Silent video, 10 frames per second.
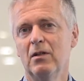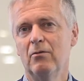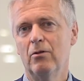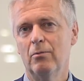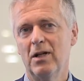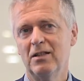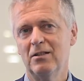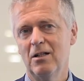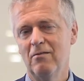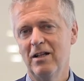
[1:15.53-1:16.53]
for
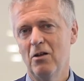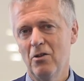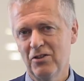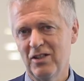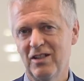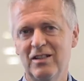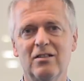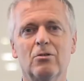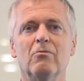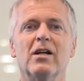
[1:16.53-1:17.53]
Bratislava and other cities in
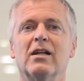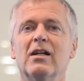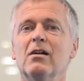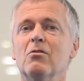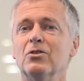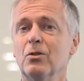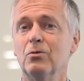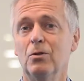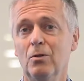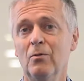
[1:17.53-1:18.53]
Slovakia also
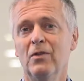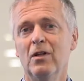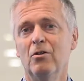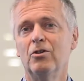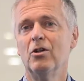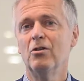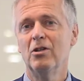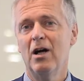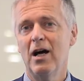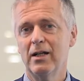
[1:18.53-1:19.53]
to join
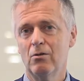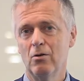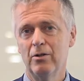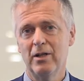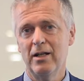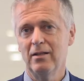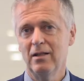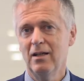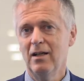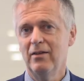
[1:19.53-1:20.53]
ICORN and
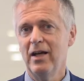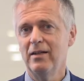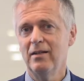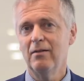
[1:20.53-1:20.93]
then